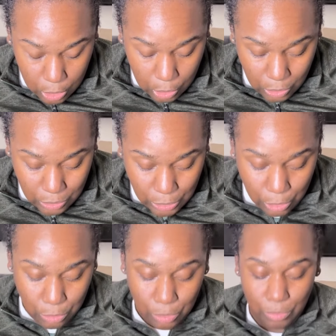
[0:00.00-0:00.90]
Also,
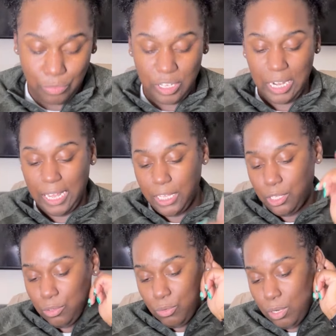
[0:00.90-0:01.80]
you feel like
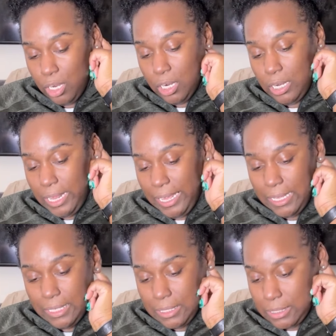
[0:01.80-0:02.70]
you are
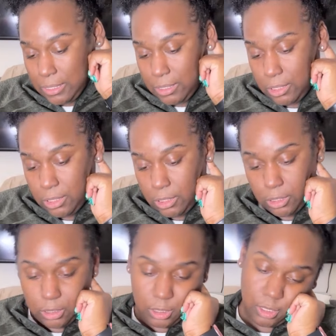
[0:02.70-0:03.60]
like,
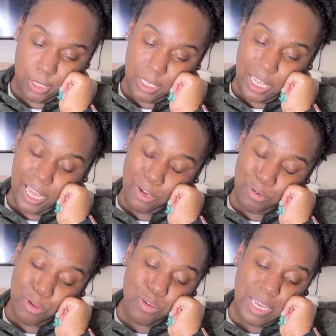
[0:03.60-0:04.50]
I don't know,
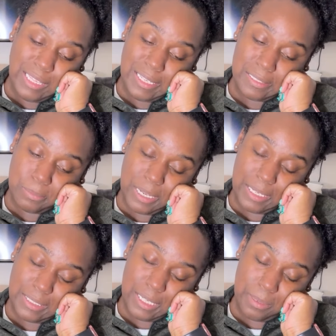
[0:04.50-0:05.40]
you got this
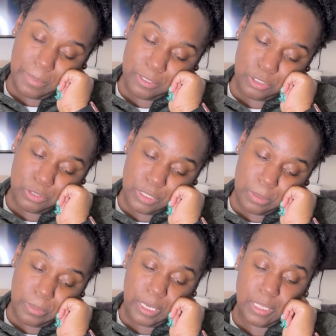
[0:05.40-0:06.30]
mindset about you,
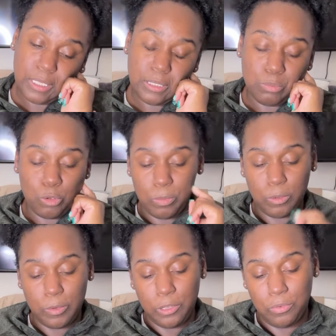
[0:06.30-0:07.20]
Libra, at this moment
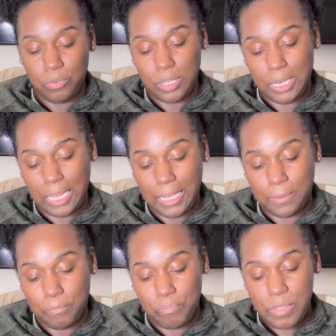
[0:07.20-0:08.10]
where you feel like
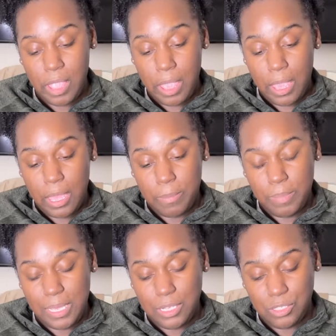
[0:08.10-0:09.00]

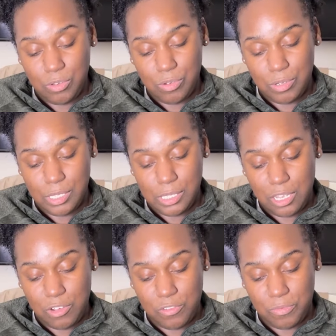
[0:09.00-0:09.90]
being to
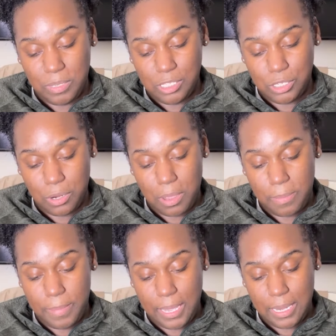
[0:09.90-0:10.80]
yourself means you're
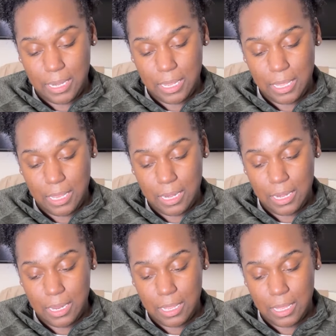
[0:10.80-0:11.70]

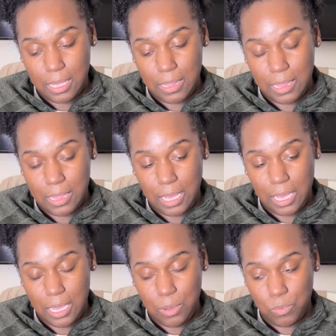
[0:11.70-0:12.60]
abandoned, and
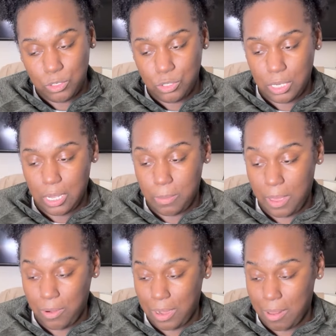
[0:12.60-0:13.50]
they want you to come
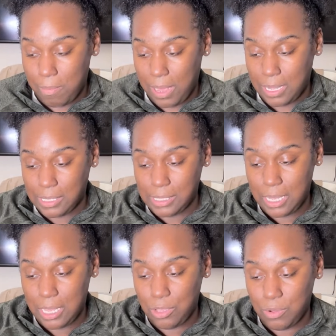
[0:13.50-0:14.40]
out of that
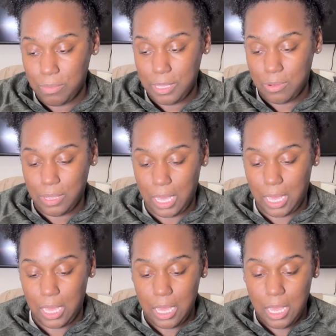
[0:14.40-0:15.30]
mindset. You're going to be
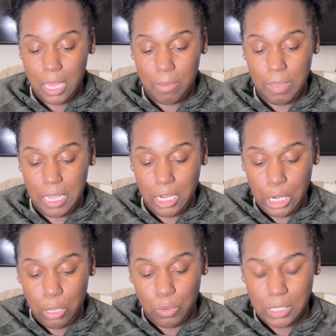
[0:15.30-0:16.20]
okay. Being
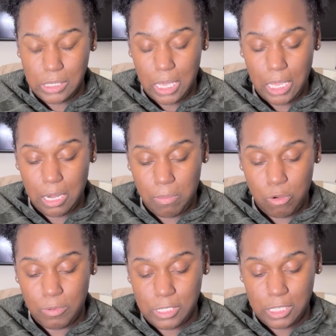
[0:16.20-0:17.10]
alone and taking a
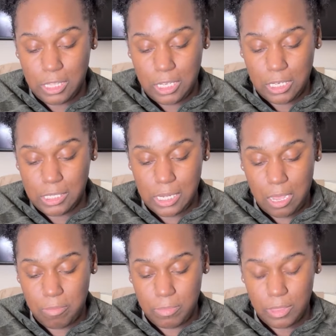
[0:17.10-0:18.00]
moment to think does not
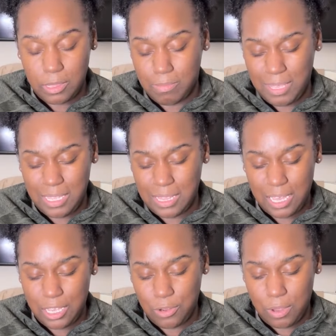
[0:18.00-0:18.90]
mean
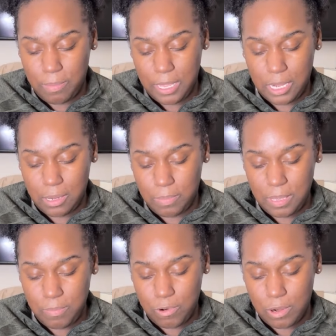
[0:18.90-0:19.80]
that you're abandoning
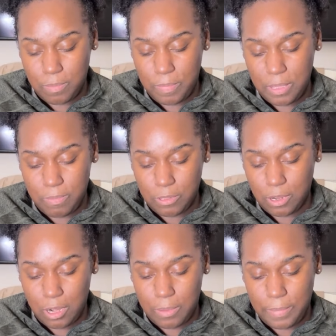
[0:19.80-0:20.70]
people or people
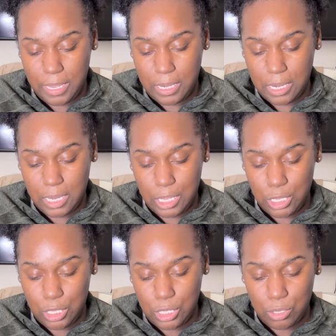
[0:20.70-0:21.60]
are abandoning
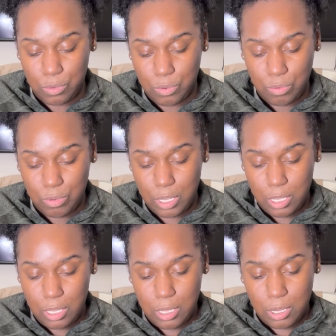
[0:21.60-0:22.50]
you.
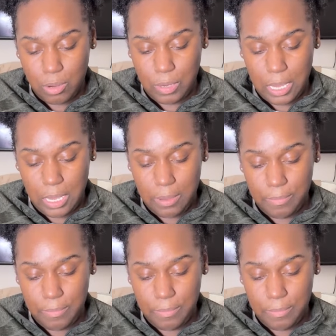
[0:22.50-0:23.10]
Okay?